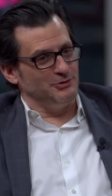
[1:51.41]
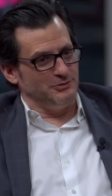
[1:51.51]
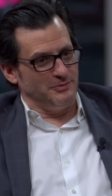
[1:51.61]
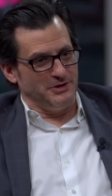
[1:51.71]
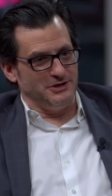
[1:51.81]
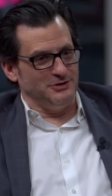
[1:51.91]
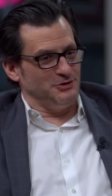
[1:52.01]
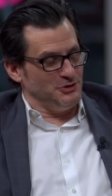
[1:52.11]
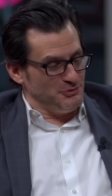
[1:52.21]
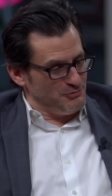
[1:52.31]
you, I mean,
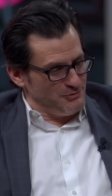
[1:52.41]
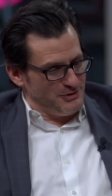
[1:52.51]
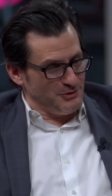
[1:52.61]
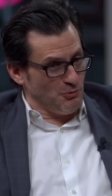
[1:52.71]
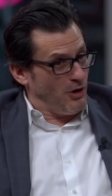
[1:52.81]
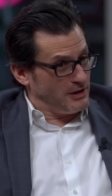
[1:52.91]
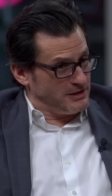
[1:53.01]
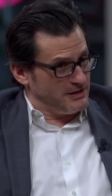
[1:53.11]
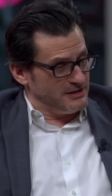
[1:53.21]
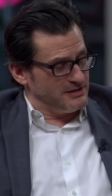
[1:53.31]
you, you, you walked
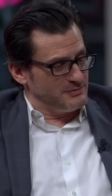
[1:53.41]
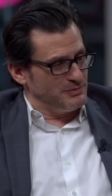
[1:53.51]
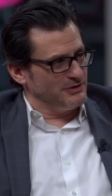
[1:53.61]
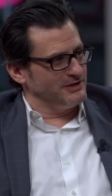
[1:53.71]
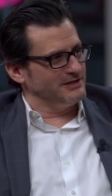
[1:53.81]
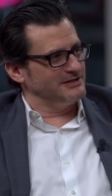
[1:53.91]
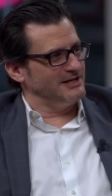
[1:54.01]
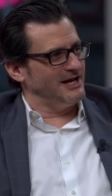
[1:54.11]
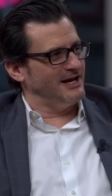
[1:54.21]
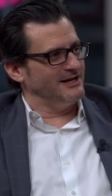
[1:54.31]
into this building
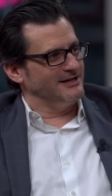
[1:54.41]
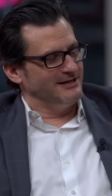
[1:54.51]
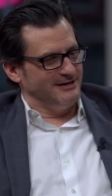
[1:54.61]
today